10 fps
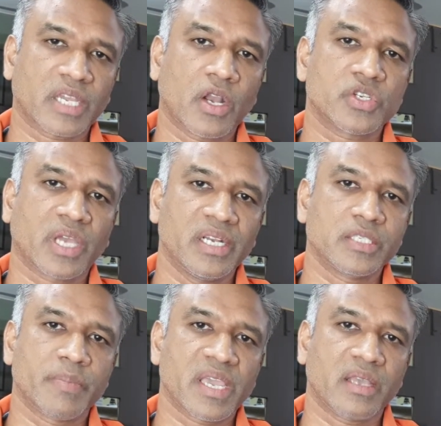Psychologically
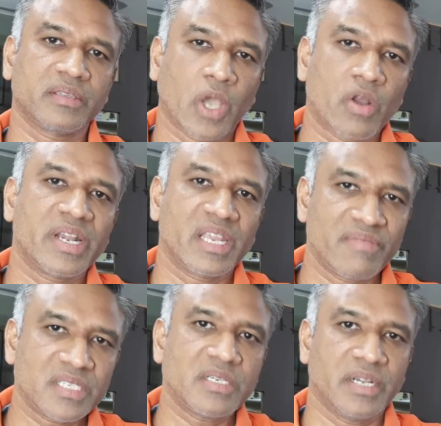speaking, they already
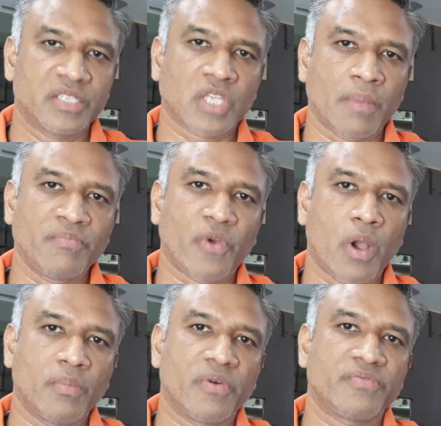invested in some
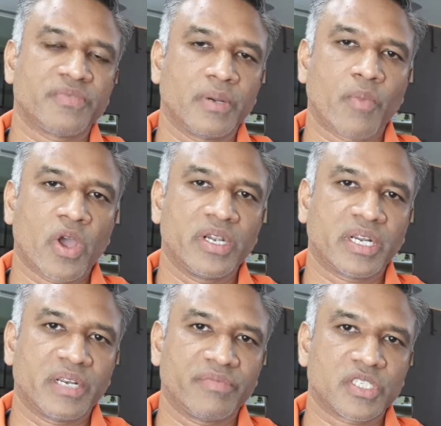form of
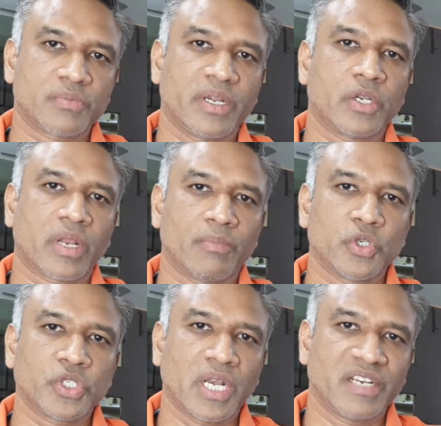monetary investment or
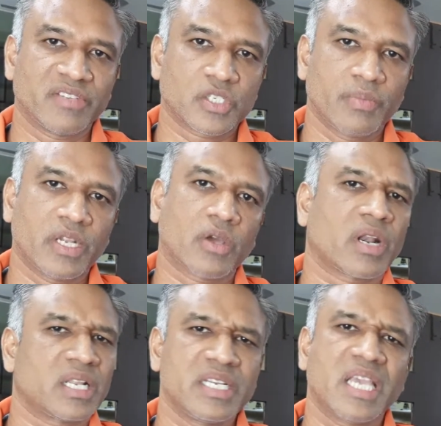emotional investment
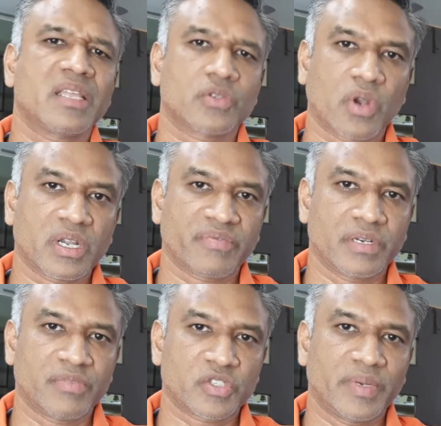or any other sort of
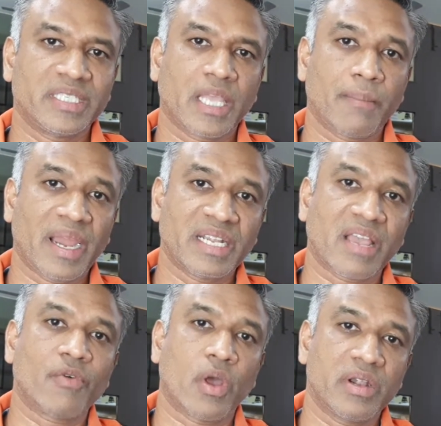investment. They might
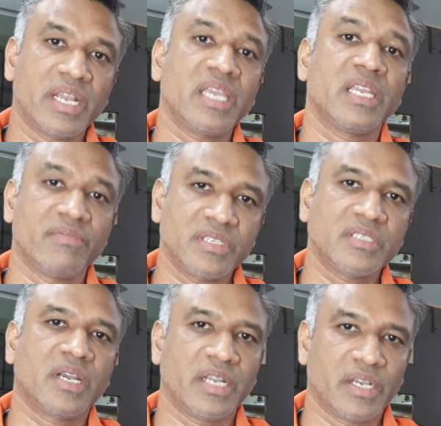have already
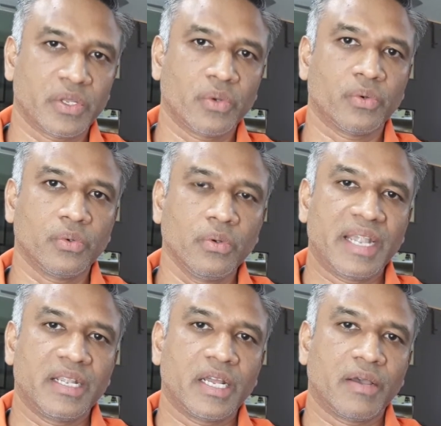invested in you,
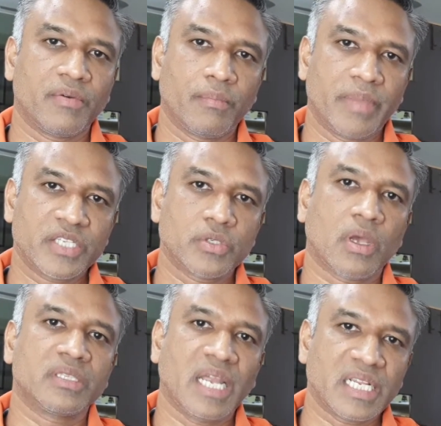and based
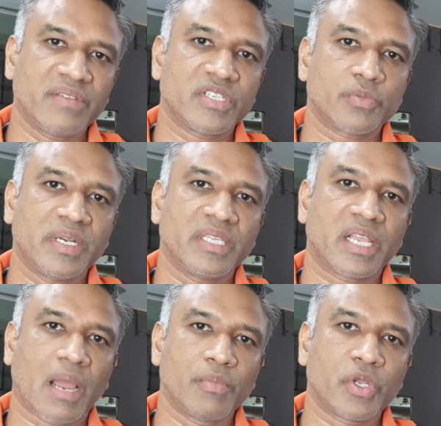on that investment they
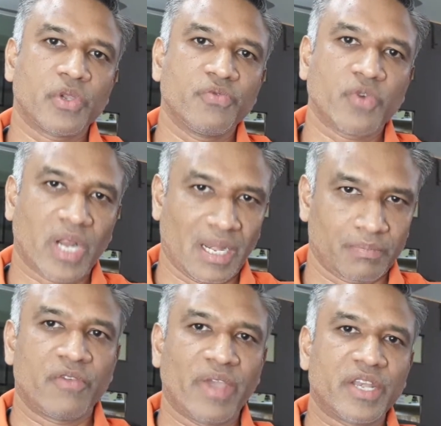come to you for help.
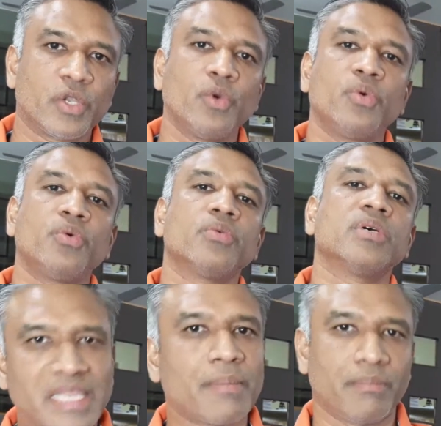And when you
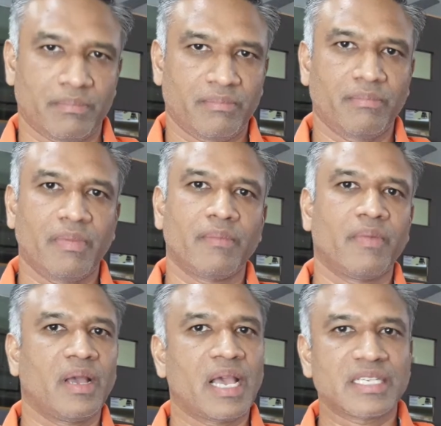pay
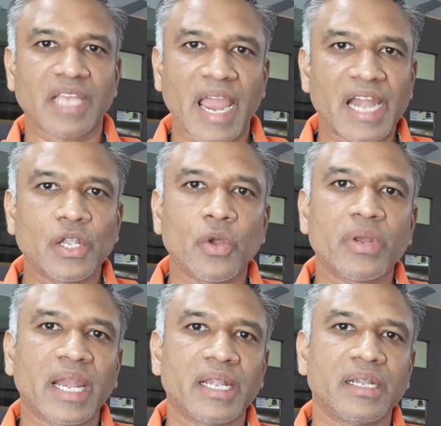them as a hand
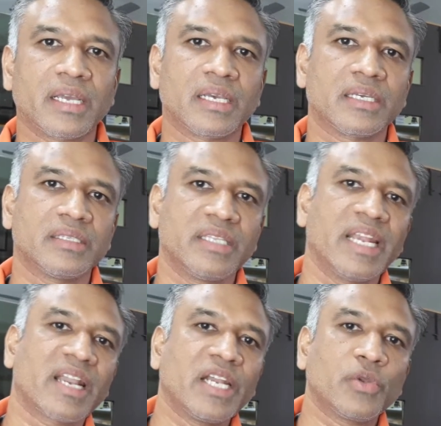loan, and
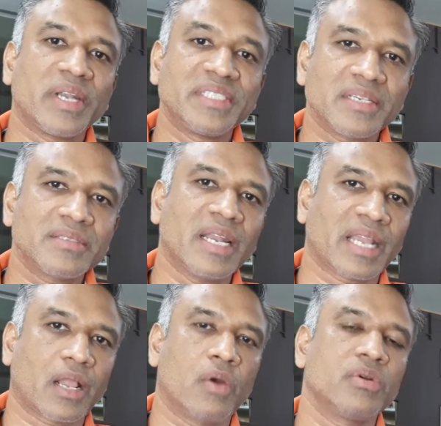they try to adjust
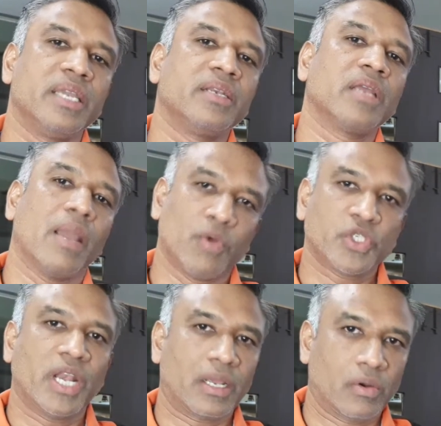that account in
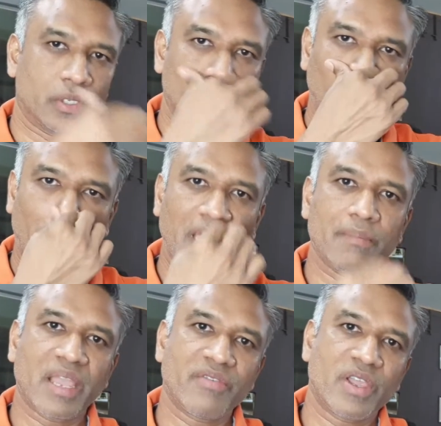emotional account, you pay
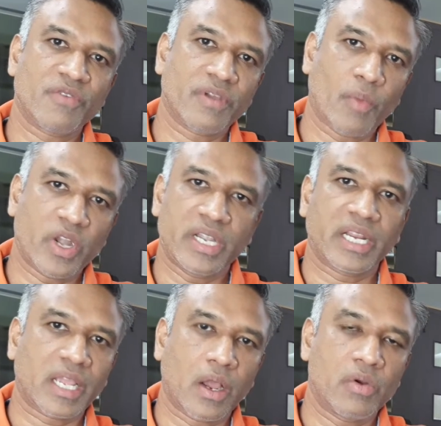by way of a
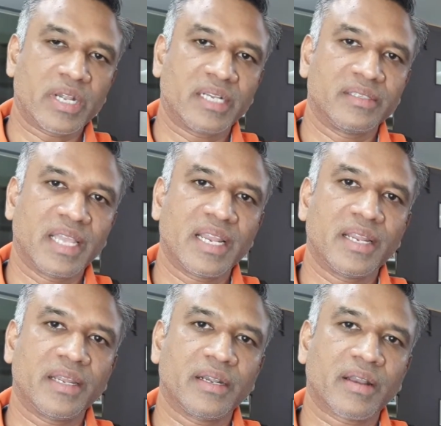monetary account and
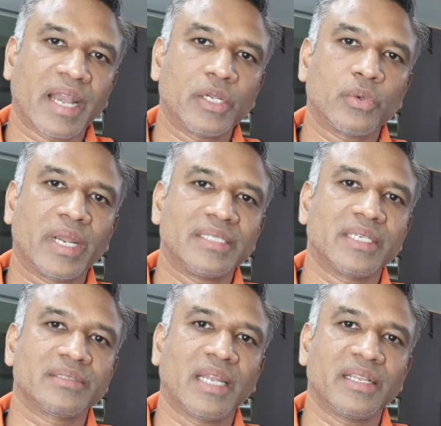they try to
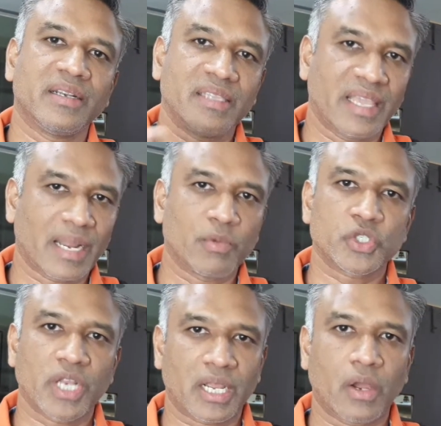adjust that in their
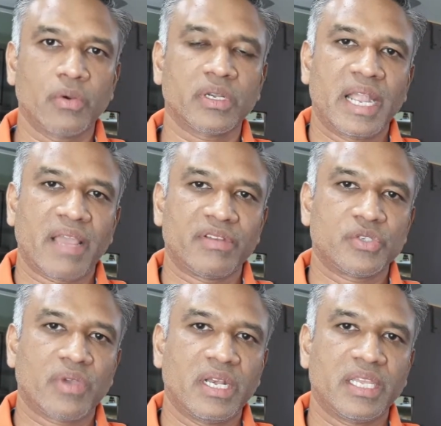emotional account, and
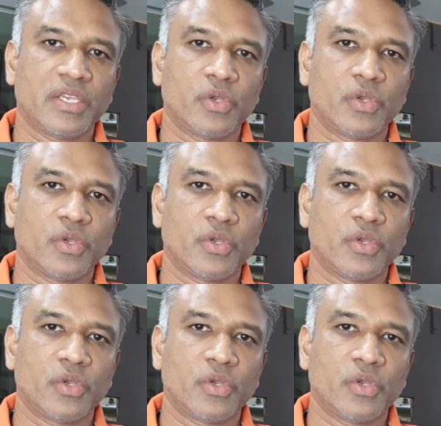eventually